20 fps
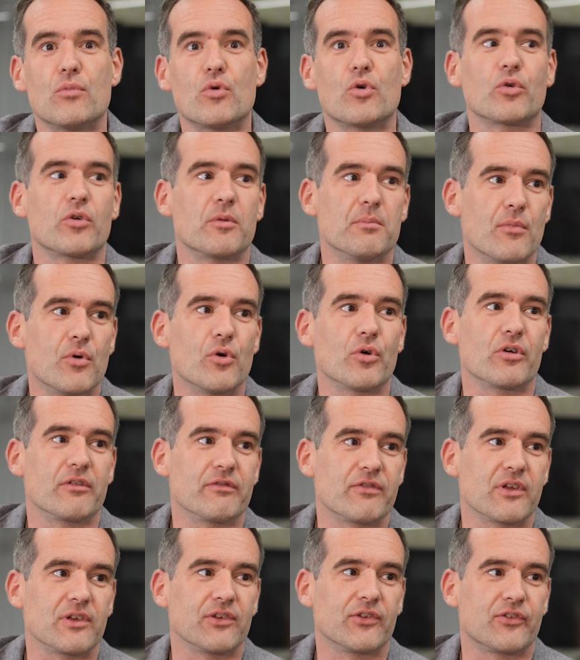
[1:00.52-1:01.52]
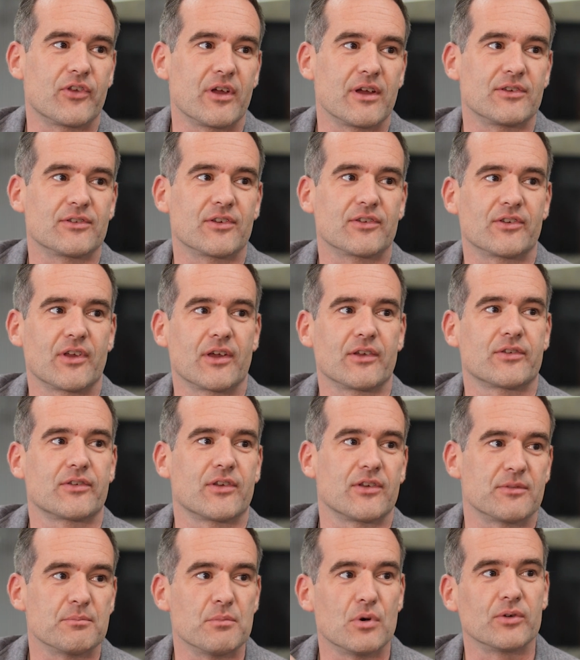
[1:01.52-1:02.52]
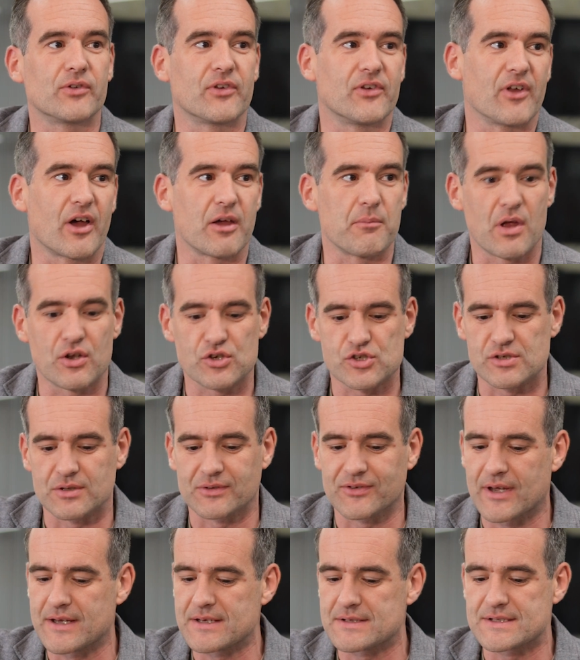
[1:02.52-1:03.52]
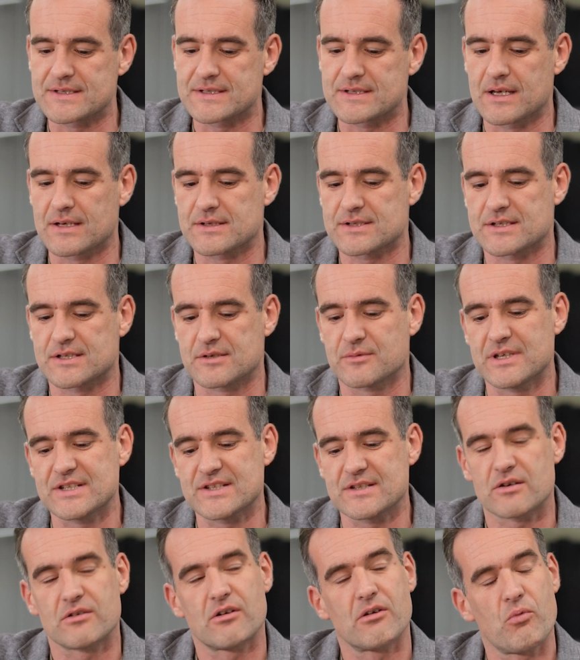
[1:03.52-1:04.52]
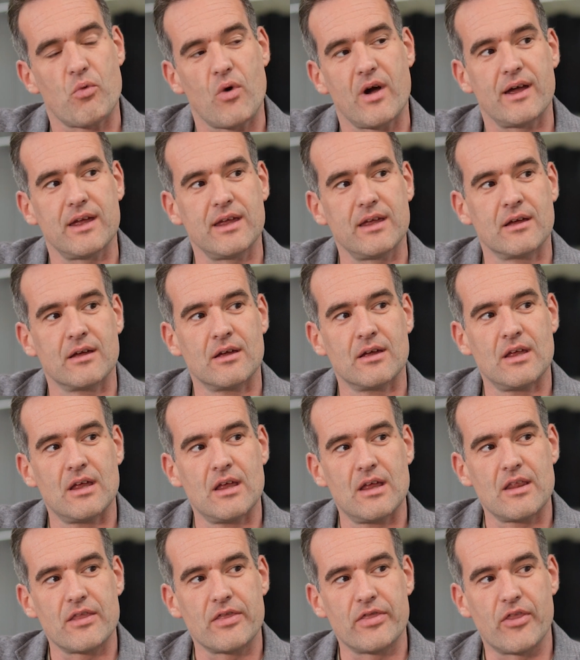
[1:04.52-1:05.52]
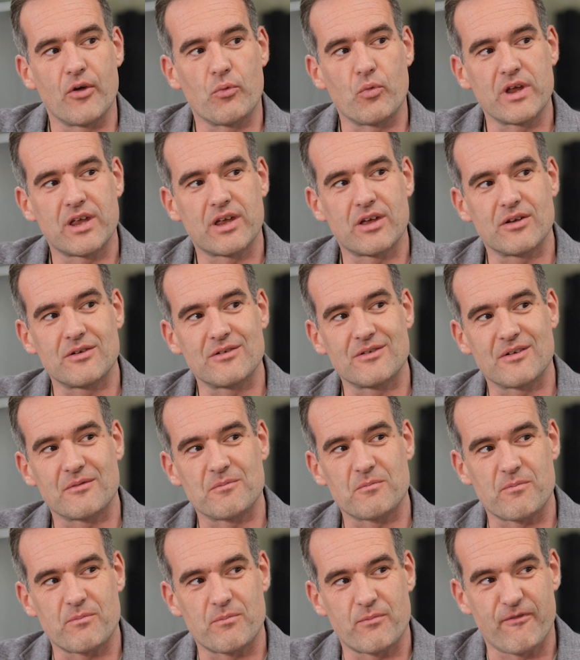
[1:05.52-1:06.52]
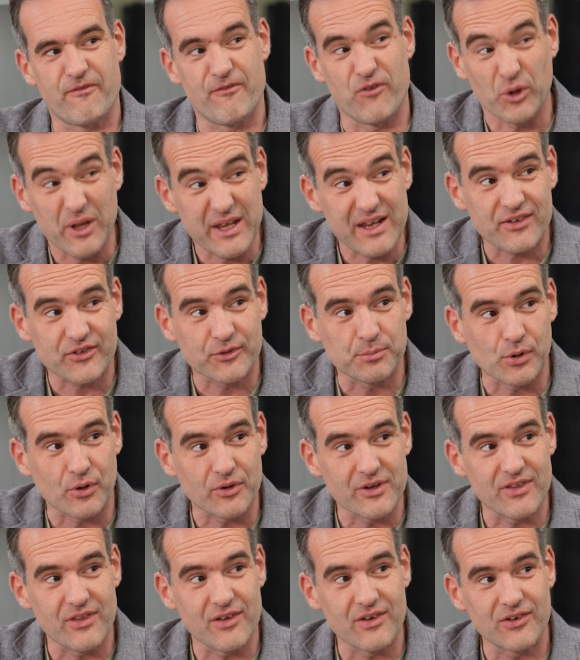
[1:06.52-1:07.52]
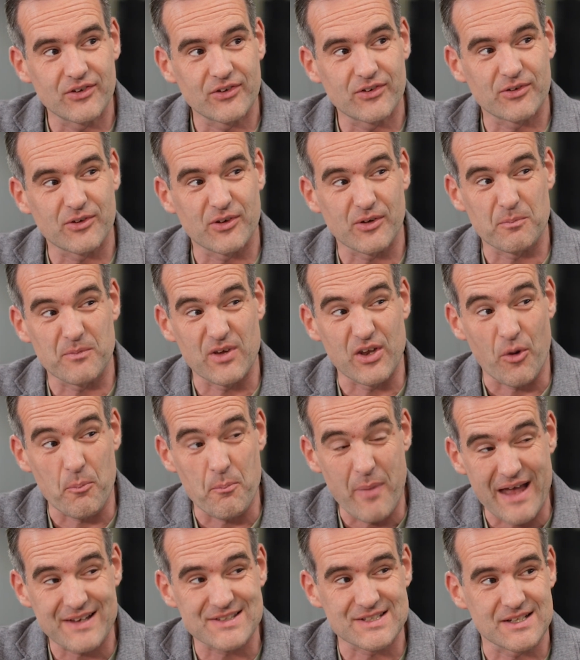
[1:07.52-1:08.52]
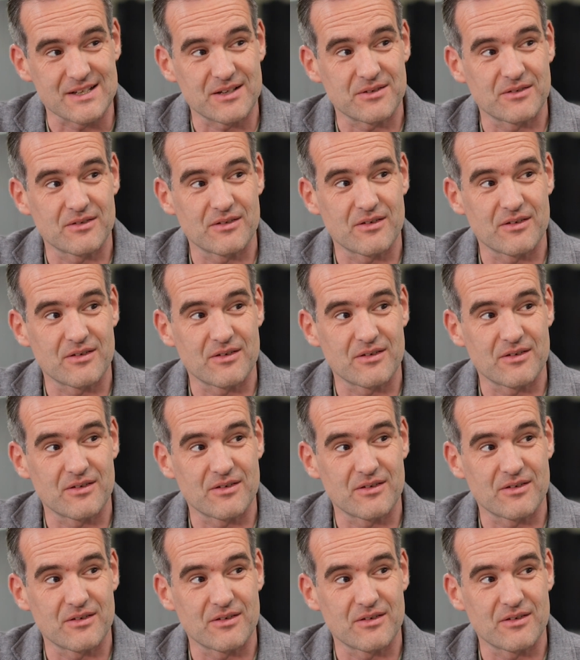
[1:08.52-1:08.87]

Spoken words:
more and more of these data sets, these multi-dimensional data sets. So is there a way that we can fully exploit these, better